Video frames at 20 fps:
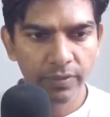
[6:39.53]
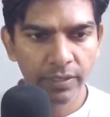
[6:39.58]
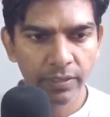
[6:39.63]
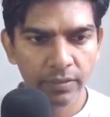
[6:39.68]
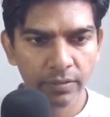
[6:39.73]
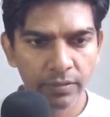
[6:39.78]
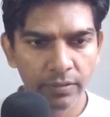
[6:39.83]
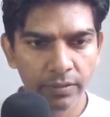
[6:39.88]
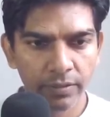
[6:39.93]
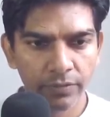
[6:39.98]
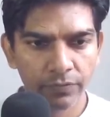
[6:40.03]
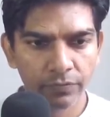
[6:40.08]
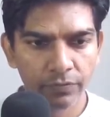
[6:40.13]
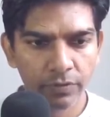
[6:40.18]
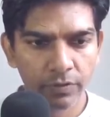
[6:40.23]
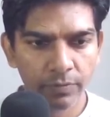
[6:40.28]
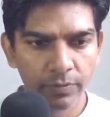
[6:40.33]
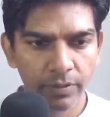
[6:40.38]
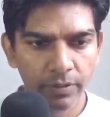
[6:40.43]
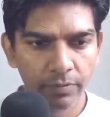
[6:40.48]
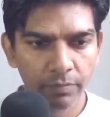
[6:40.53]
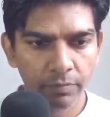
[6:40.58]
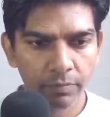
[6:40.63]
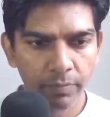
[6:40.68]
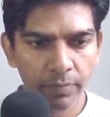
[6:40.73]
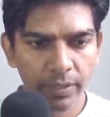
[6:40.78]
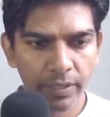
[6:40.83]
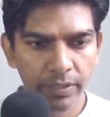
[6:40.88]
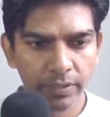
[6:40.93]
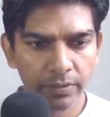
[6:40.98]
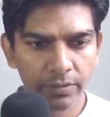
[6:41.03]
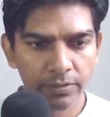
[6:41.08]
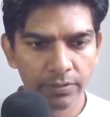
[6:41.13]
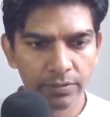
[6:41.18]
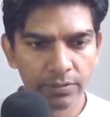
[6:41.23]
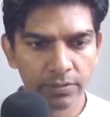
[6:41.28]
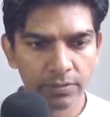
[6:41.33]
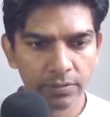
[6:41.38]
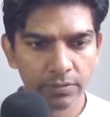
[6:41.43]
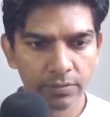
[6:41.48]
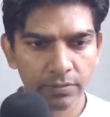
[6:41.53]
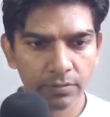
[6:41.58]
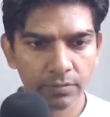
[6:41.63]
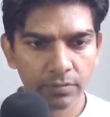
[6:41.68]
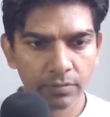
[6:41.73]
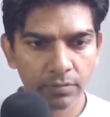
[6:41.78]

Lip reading: and it will be minus